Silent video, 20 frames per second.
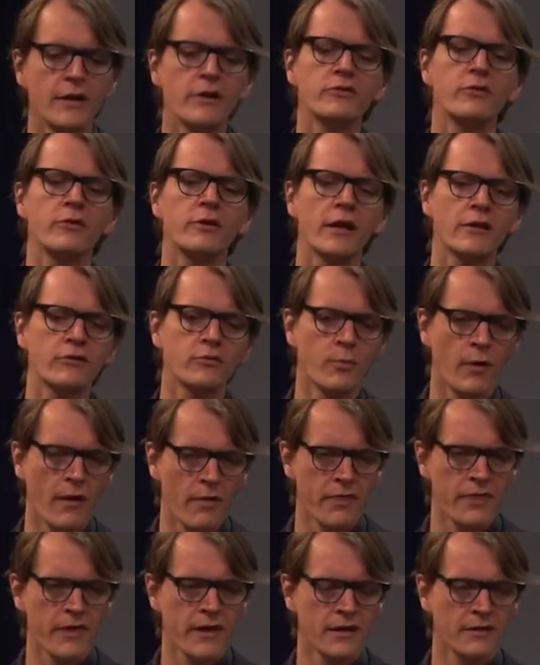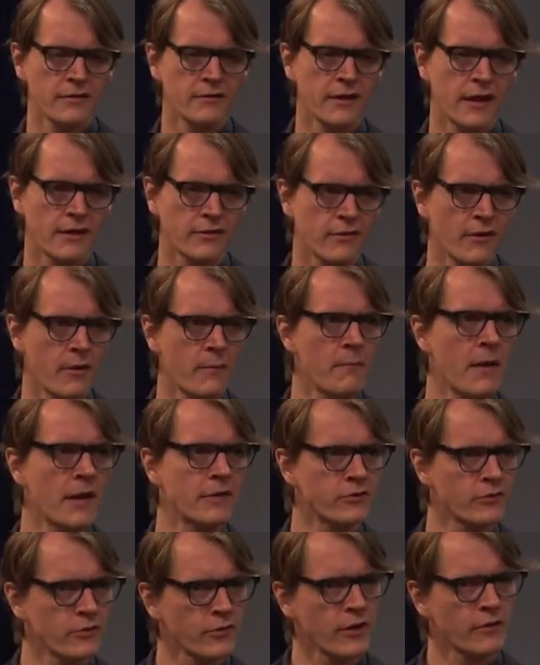So that's one thing that a
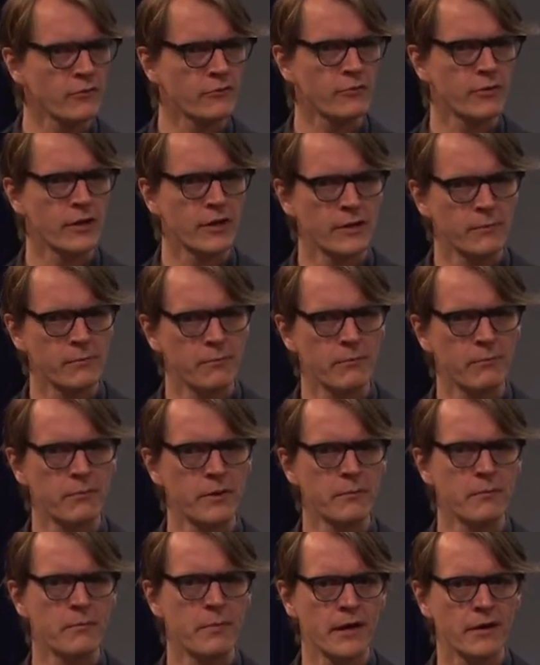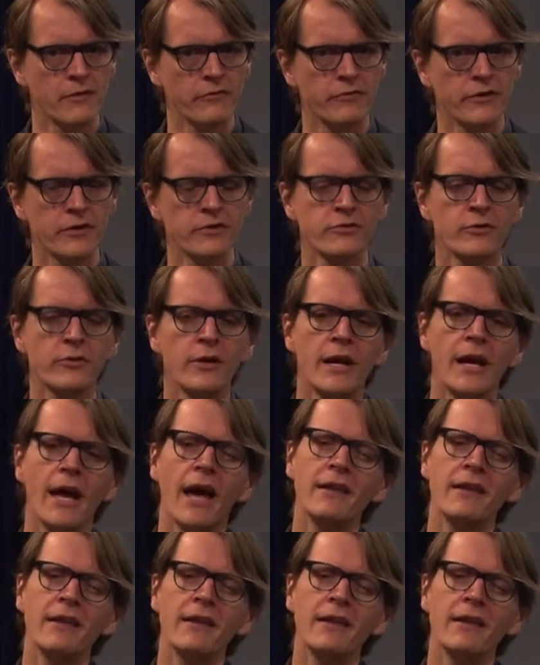mentor can really be beneficial.